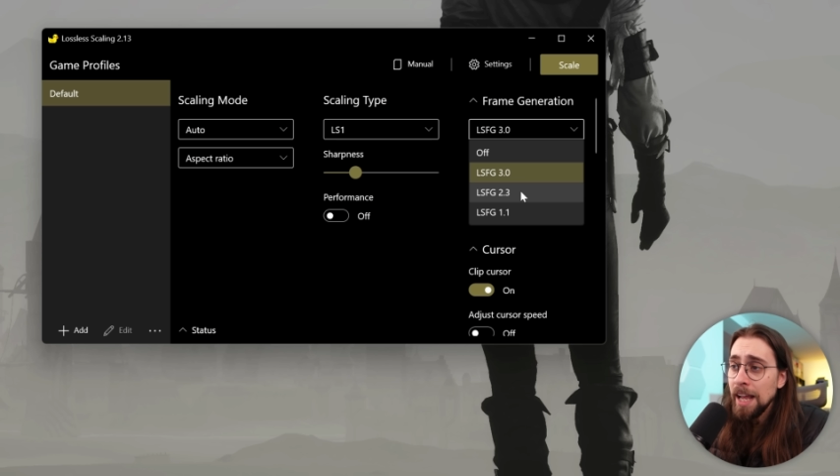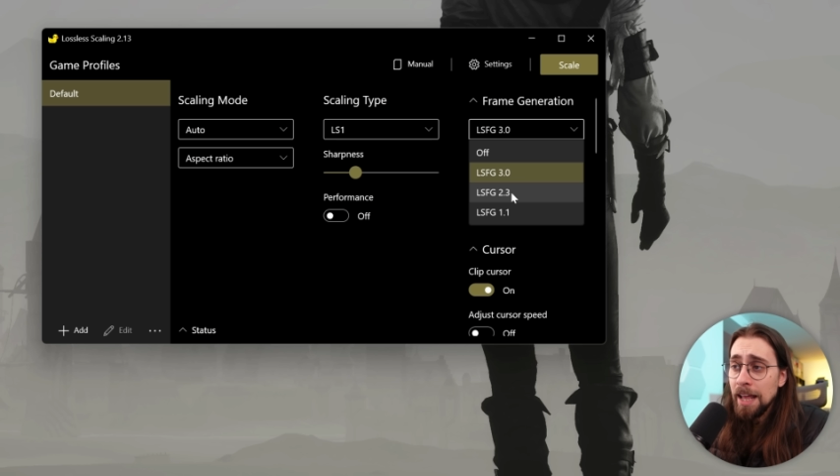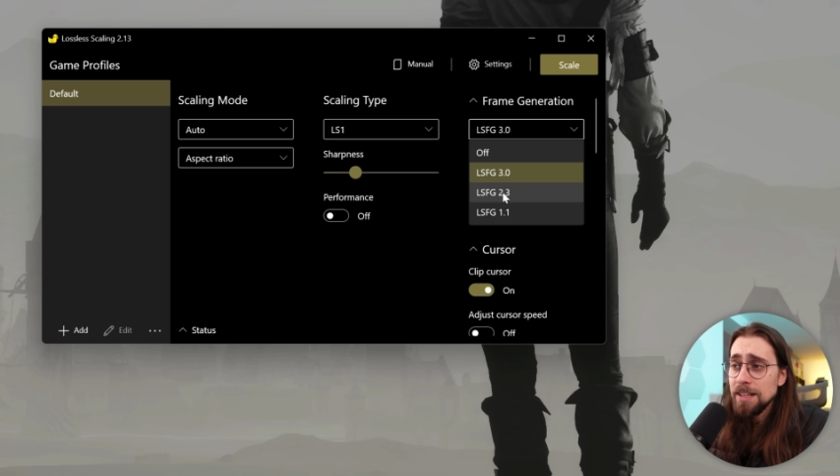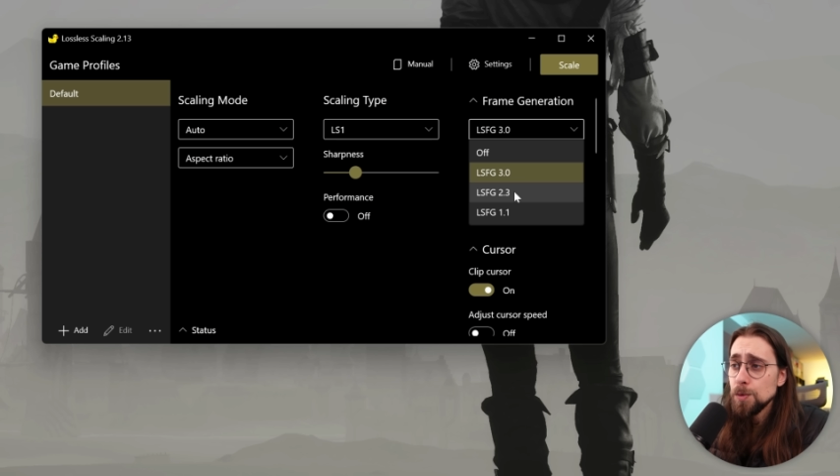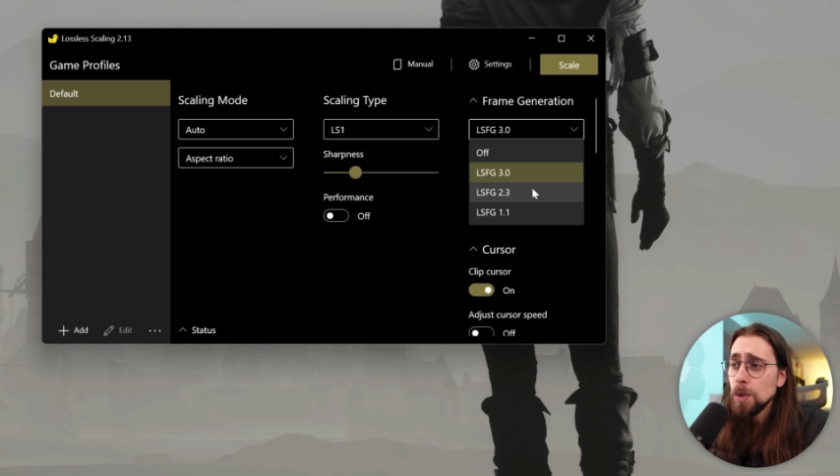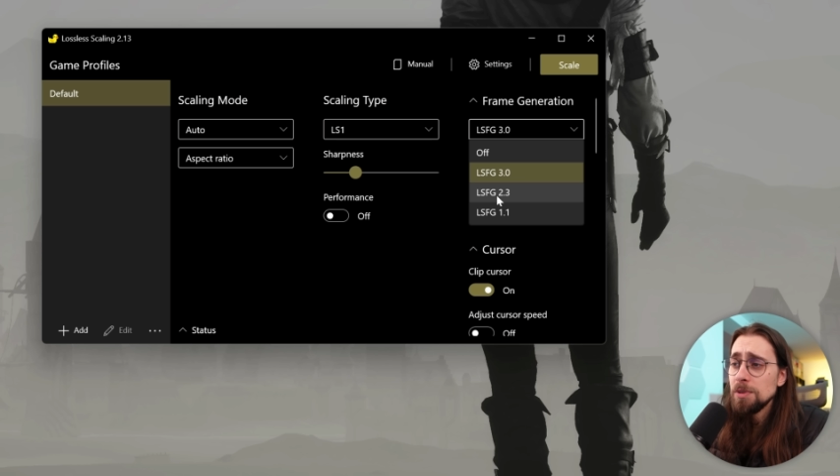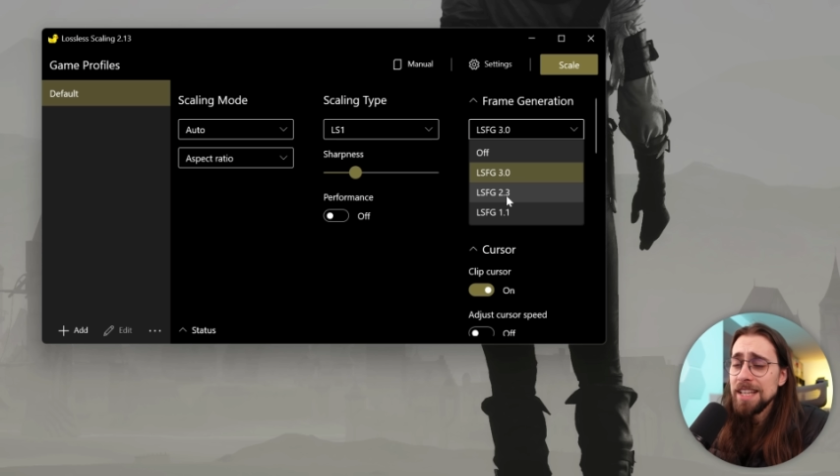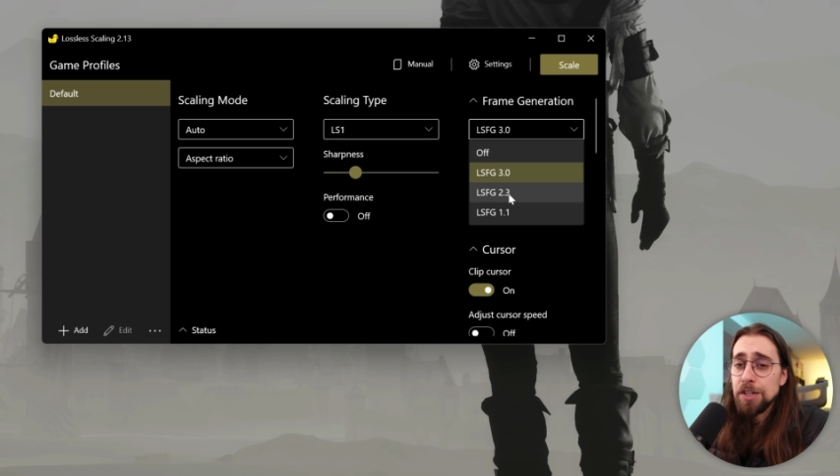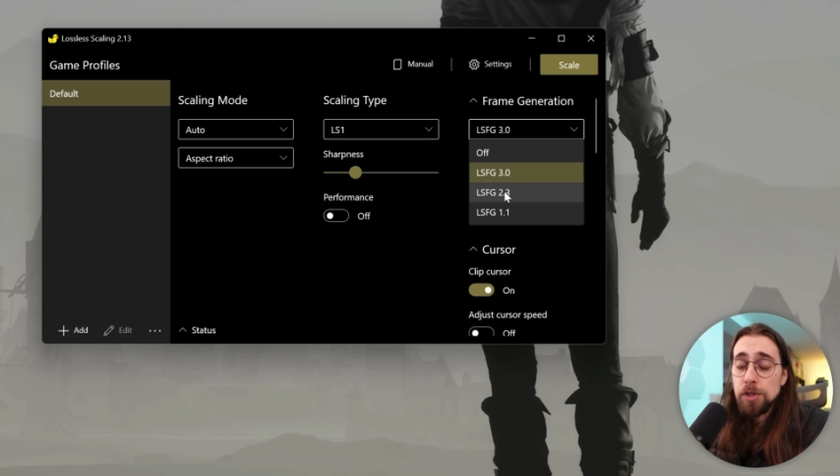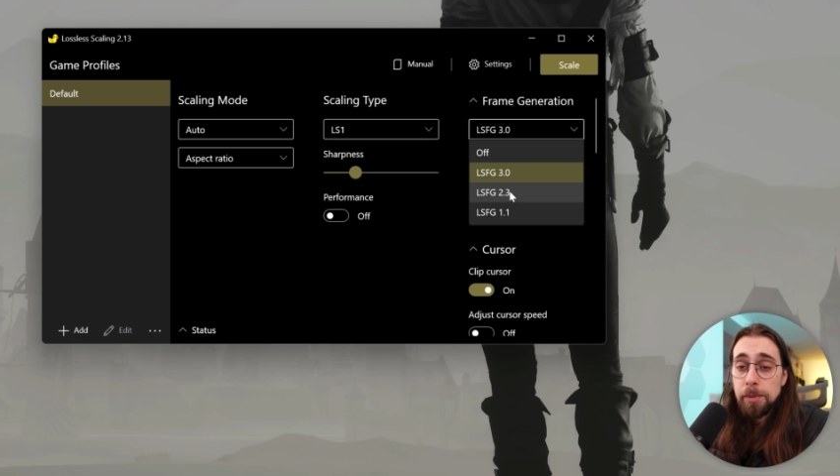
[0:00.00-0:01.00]
and this one was
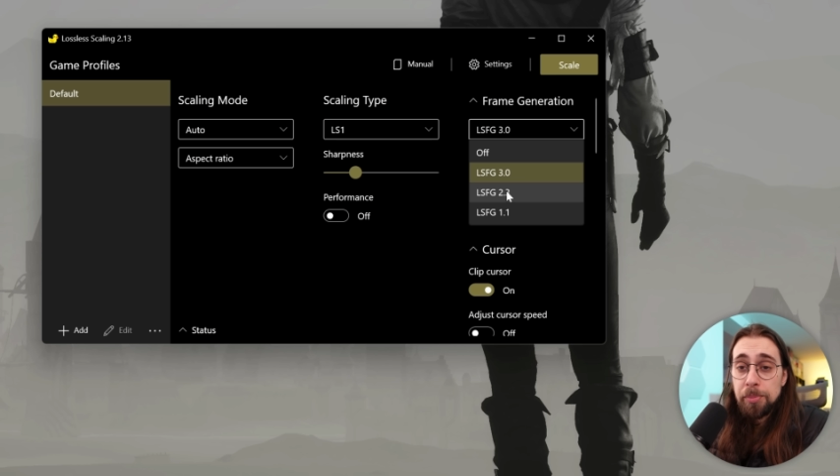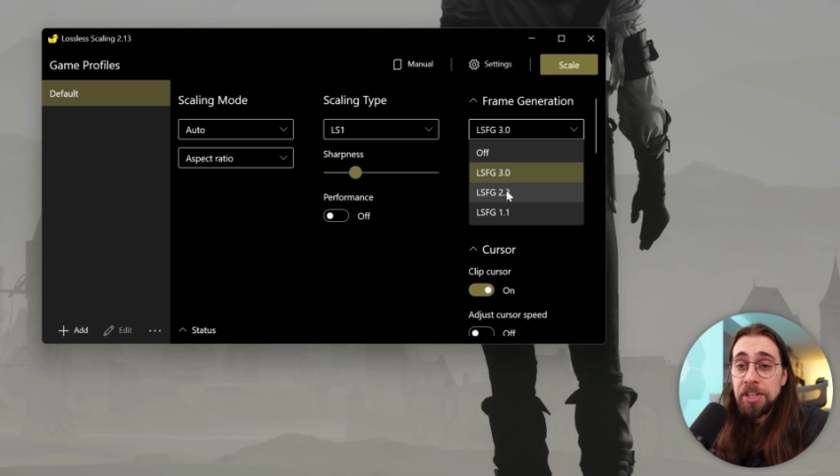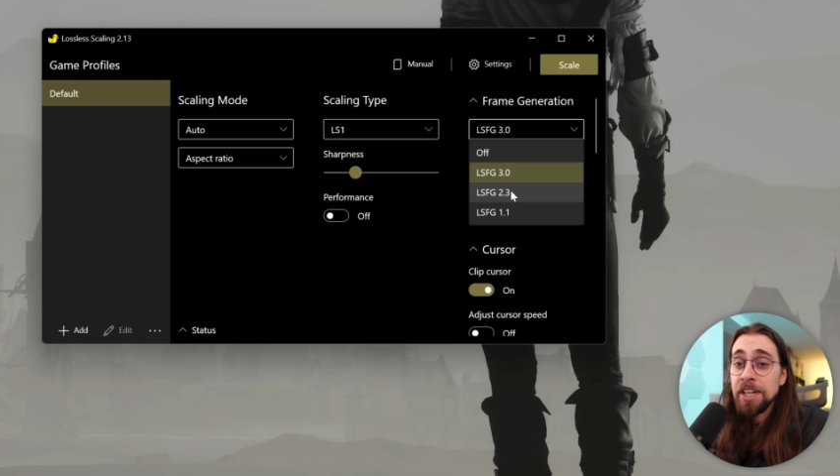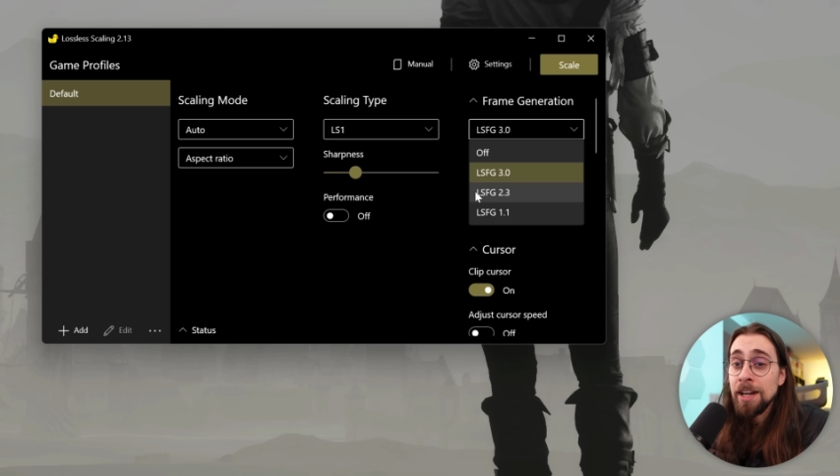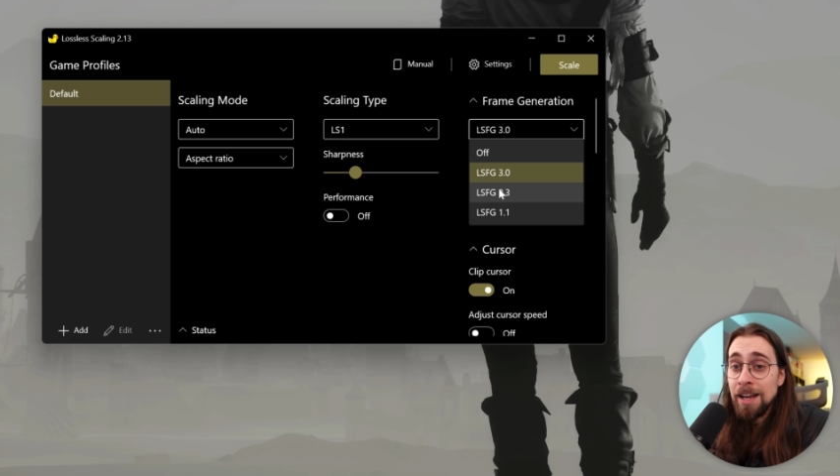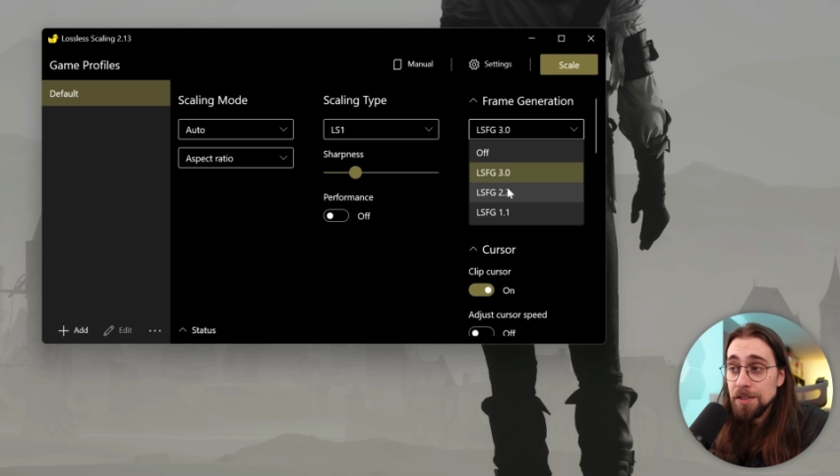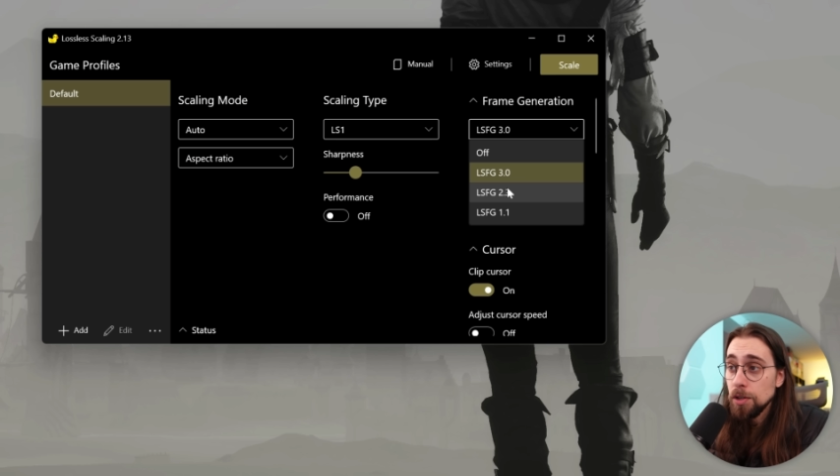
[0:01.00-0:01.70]
actually pretty nice